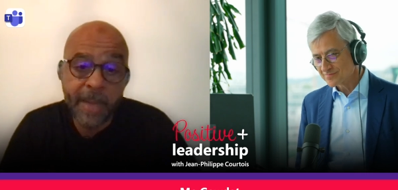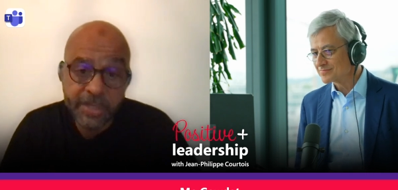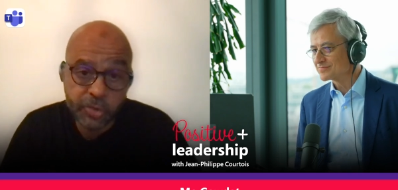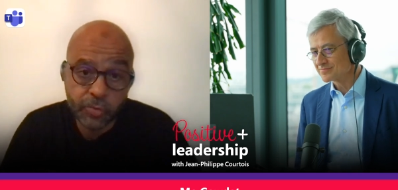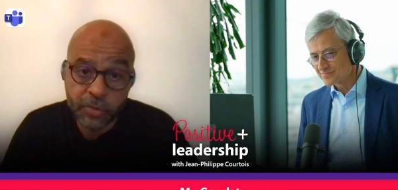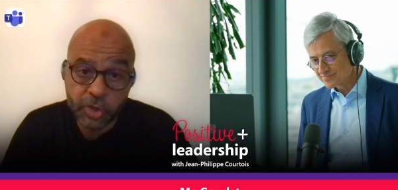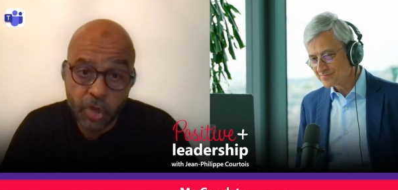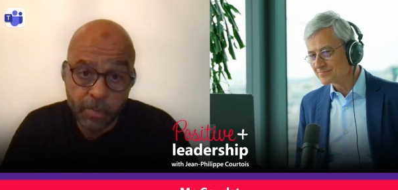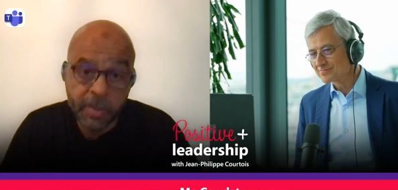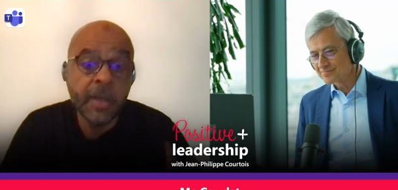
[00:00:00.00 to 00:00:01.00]
Speaker 1: match to the
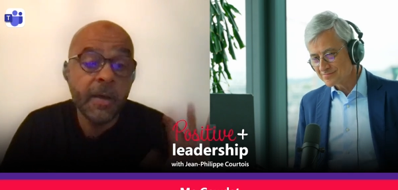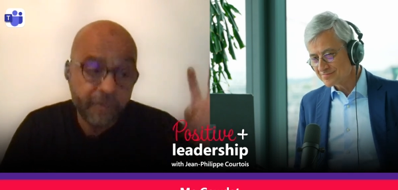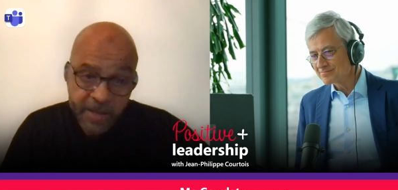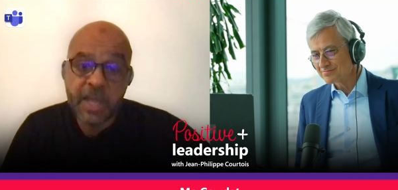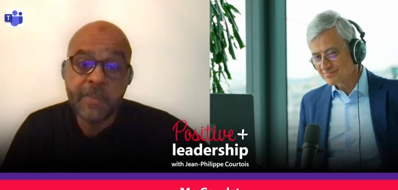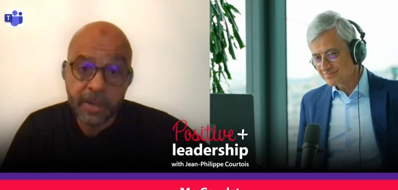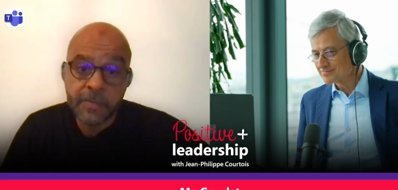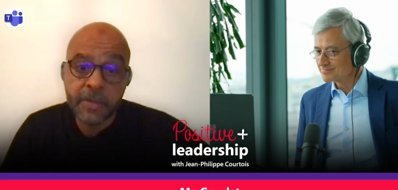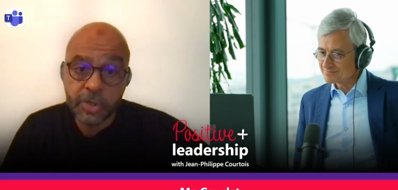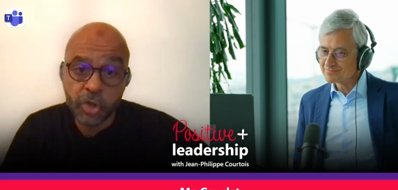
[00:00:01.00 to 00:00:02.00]
job. Find him
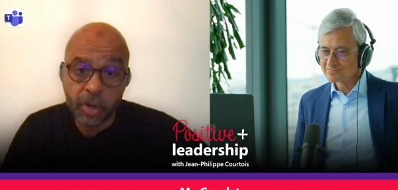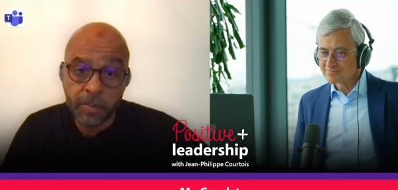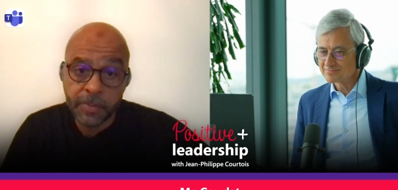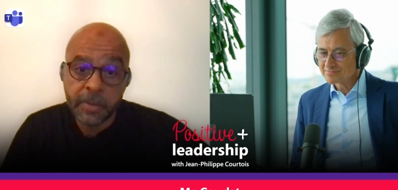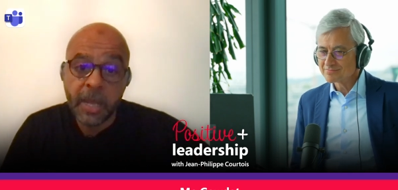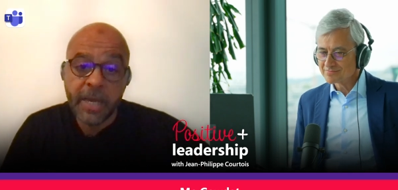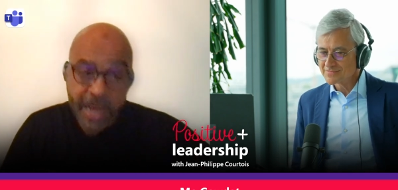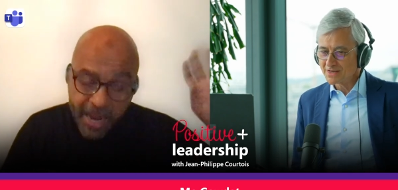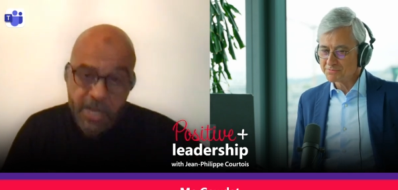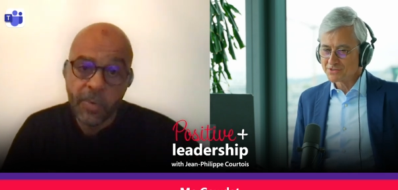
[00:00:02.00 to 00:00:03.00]
another job, and
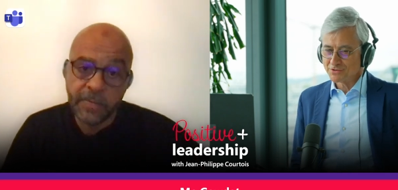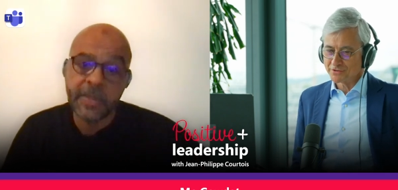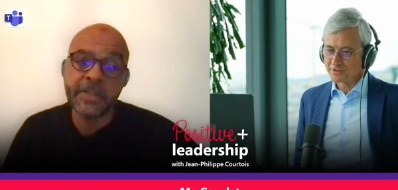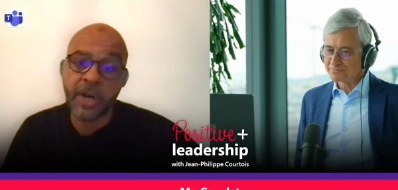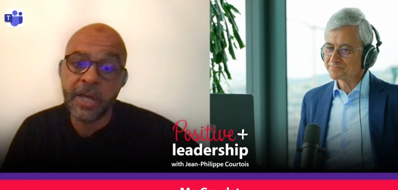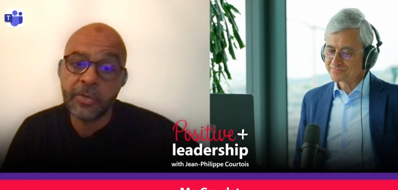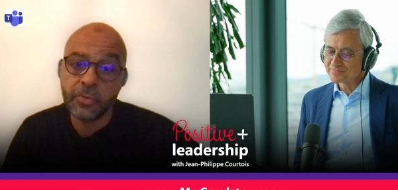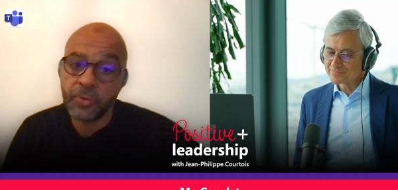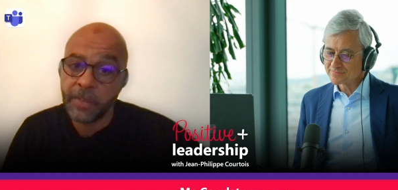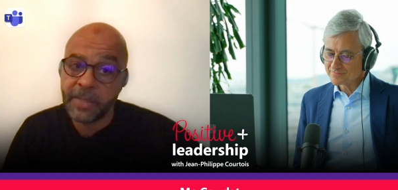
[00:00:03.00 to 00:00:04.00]
Absolutely. anyone that's trying to
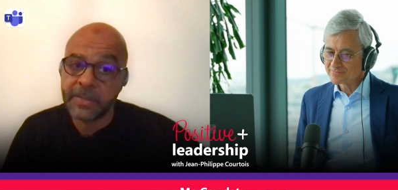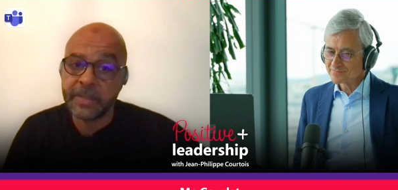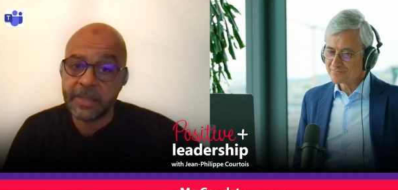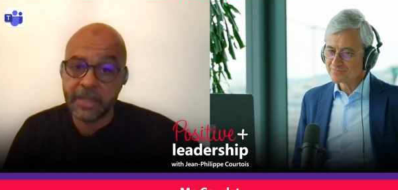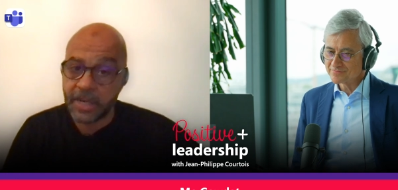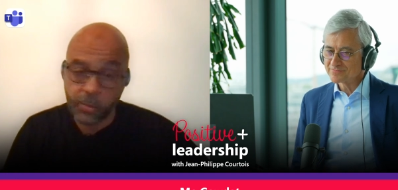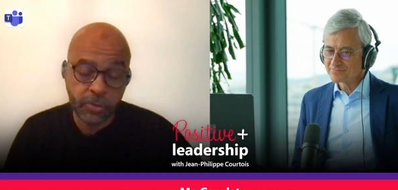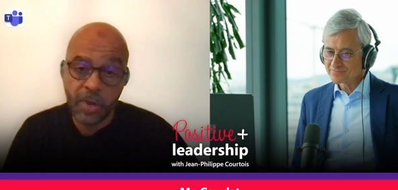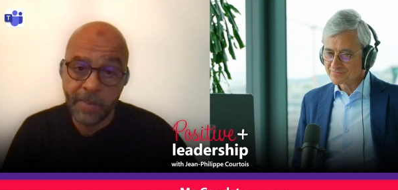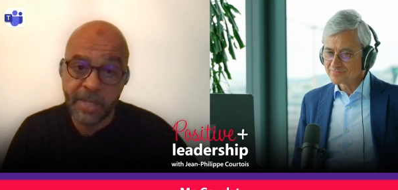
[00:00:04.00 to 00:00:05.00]
do the best that he can will
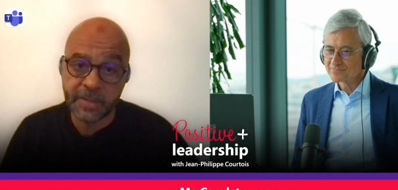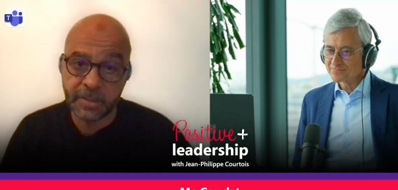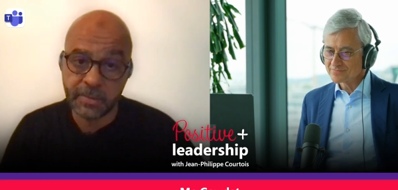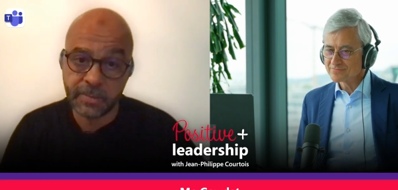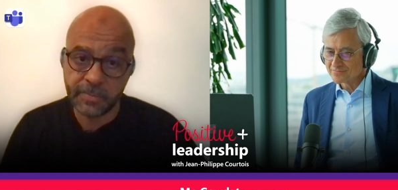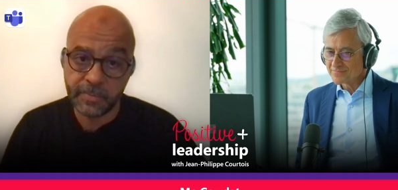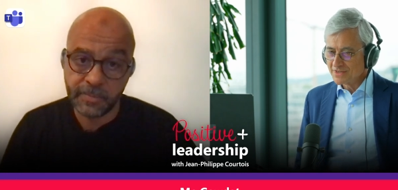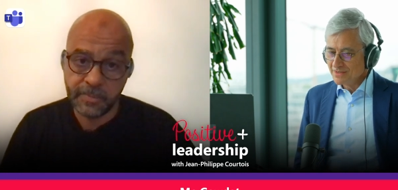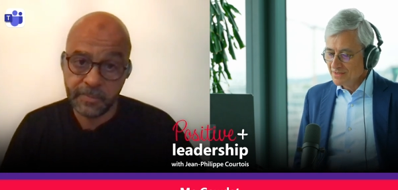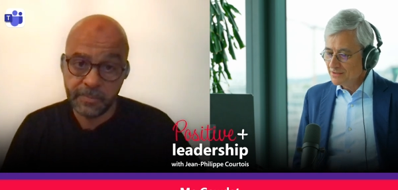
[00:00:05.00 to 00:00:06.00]
do amazing.
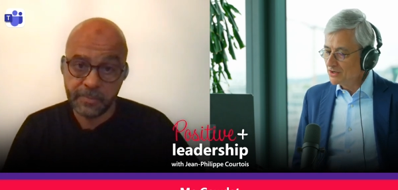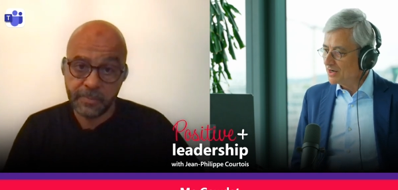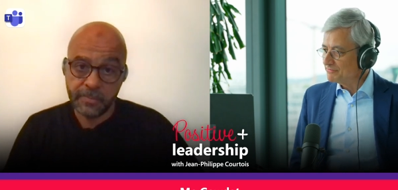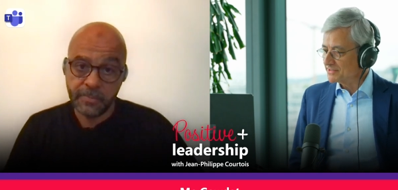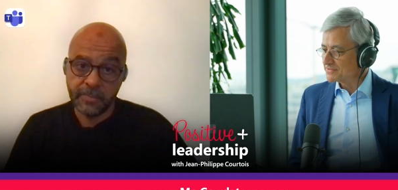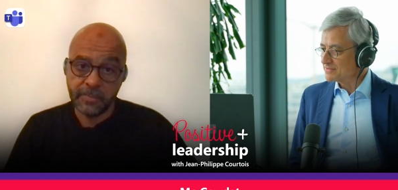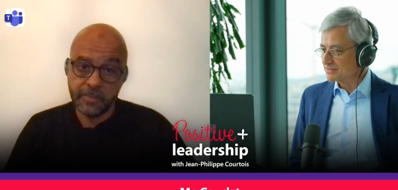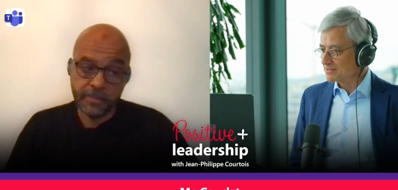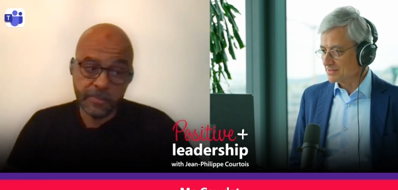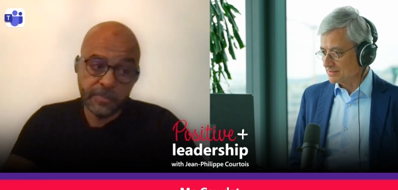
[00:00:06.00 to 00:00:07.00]
Speaker 2: No, that's,
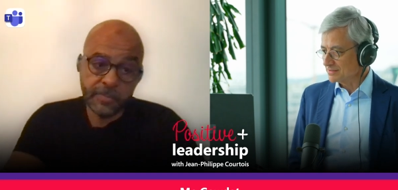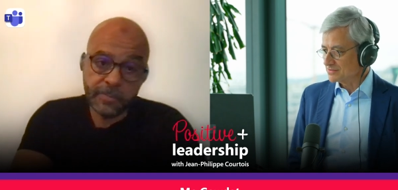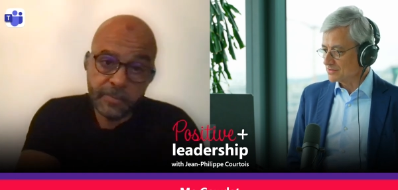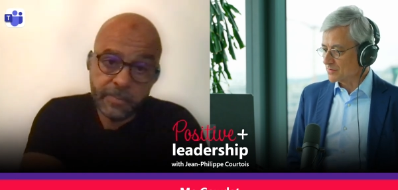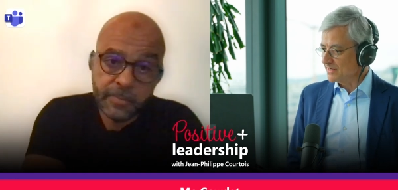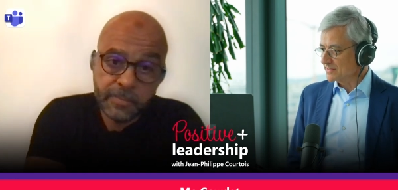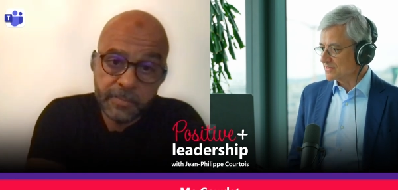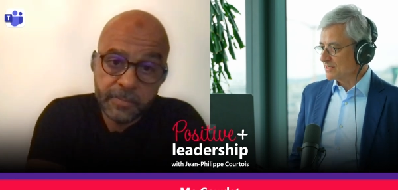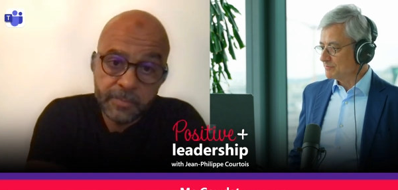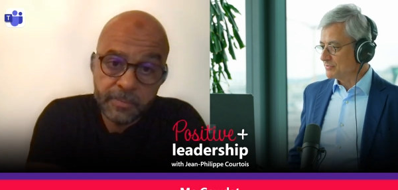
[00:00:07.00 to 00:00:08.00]
that's, a, that's a great
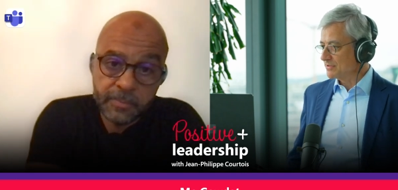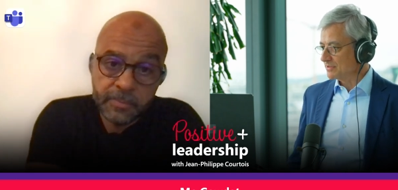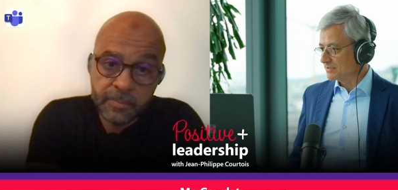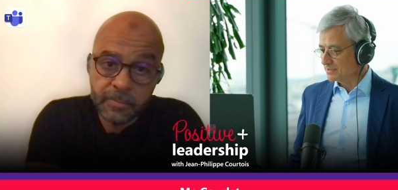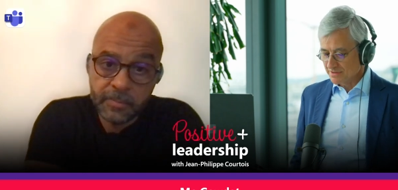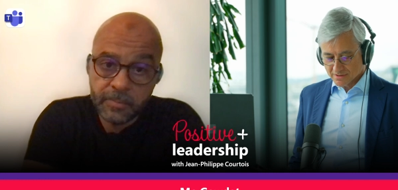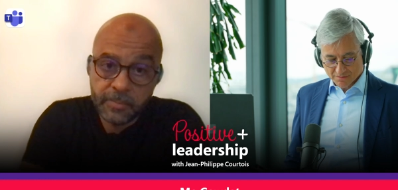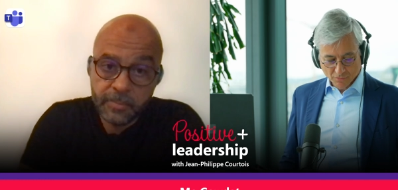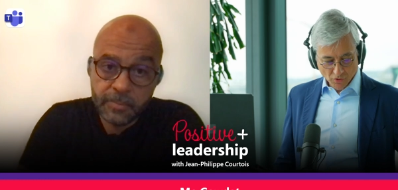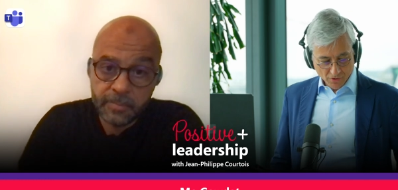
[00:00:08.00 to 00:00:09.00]
example,
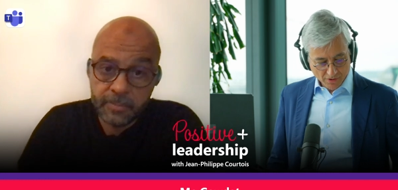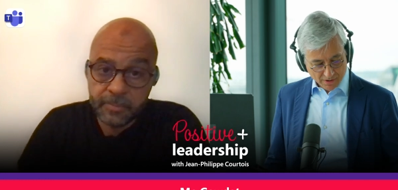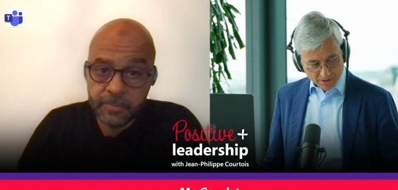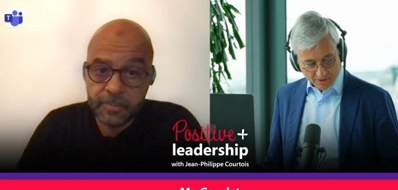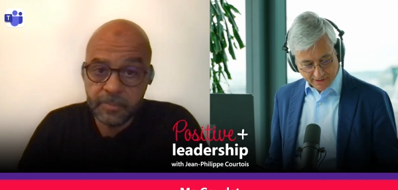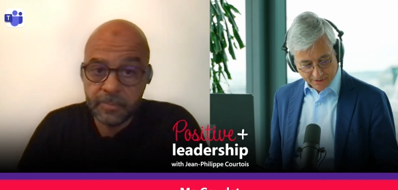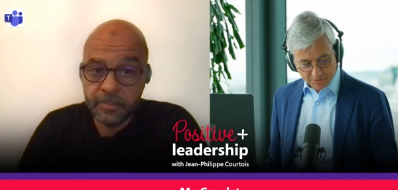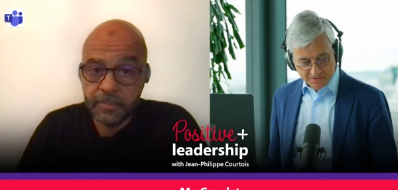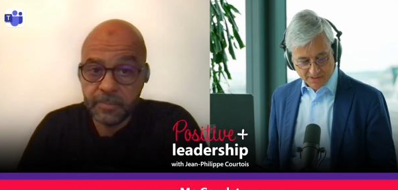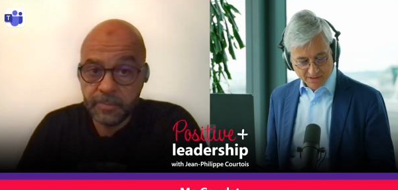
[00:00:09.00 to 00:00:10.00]
uh, uh, and I would
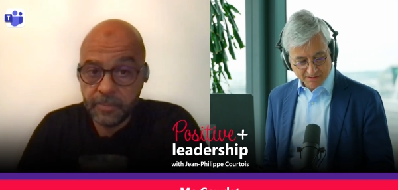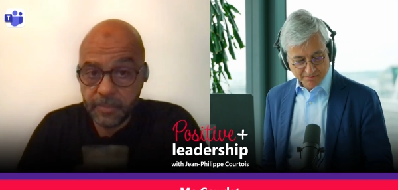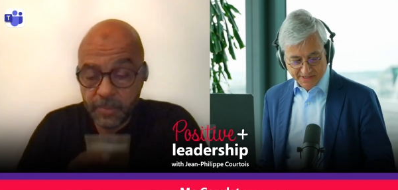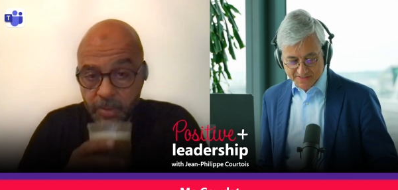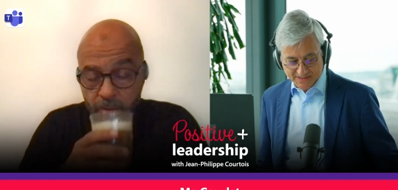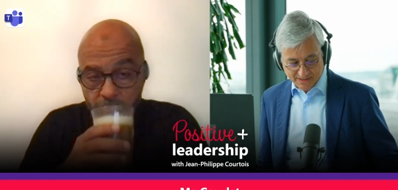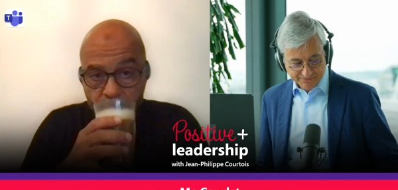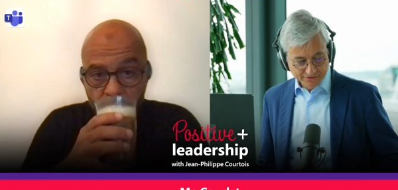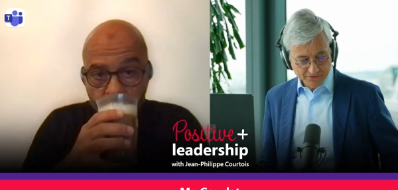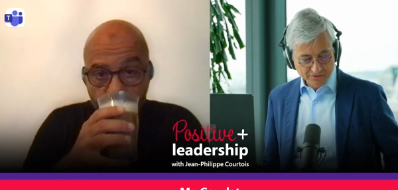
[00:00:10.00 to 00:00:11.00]
say uh,
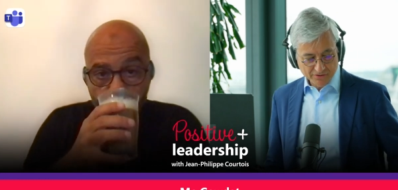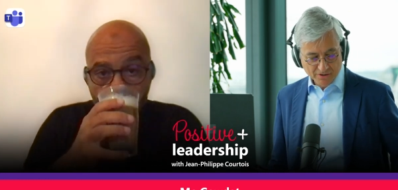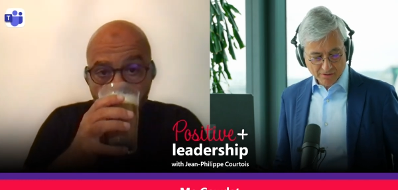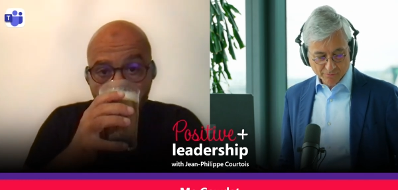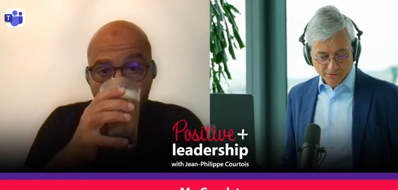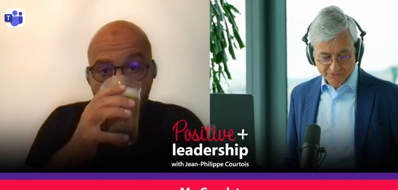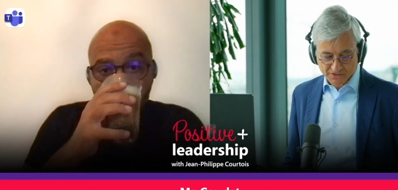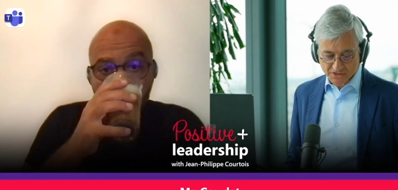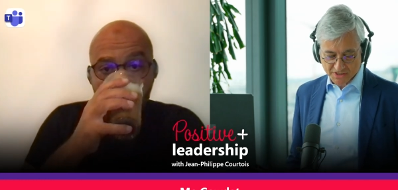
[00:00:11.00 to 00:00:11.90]
myself a number of such